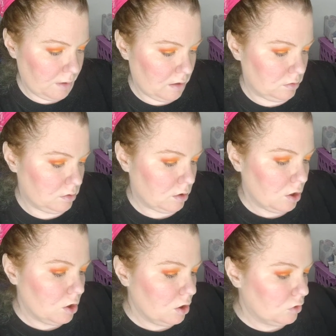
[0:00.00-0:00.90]
palette.
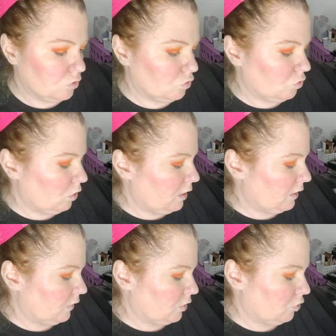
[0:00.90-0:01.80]
Dual
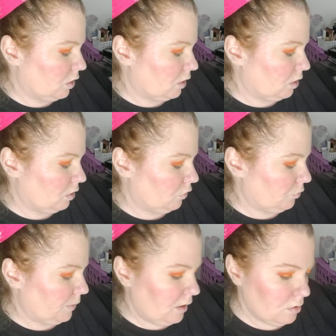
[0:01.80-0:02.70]
Highlighter
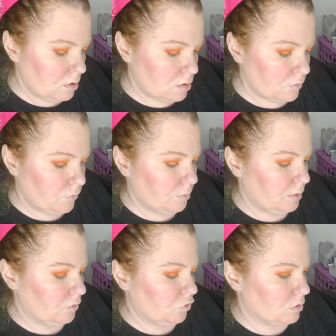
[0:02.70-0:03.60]
9-Color Palette from
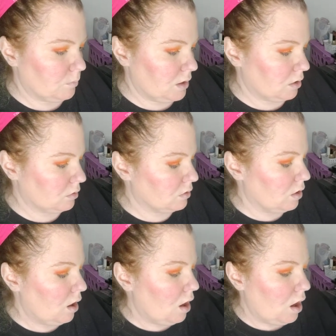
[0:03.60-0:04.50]
BH Cosmetics.
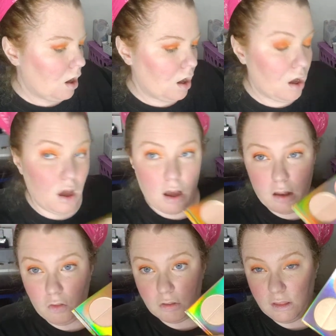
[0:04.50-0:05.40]

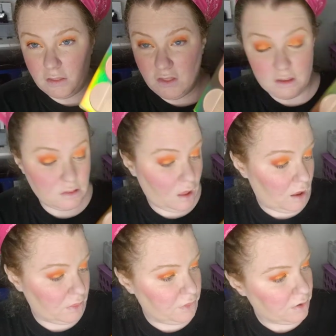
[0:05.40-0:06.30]
Looks like this.
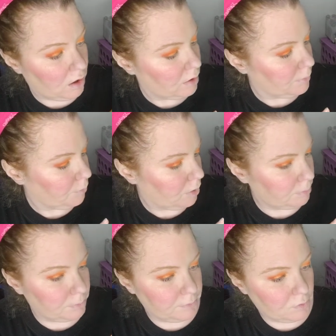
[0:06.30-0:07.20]
I think I am
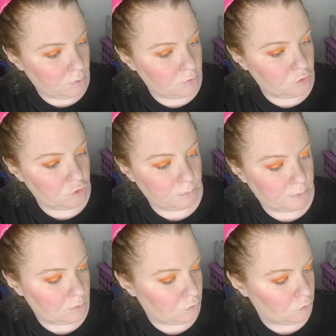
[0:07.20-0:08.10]
probably going to jump
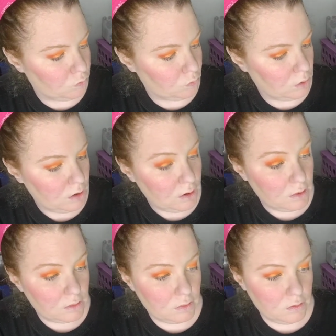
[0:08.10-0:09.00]
into
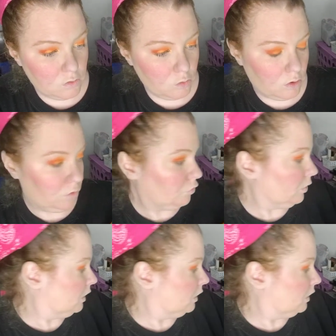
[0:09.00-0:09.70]
these two colors right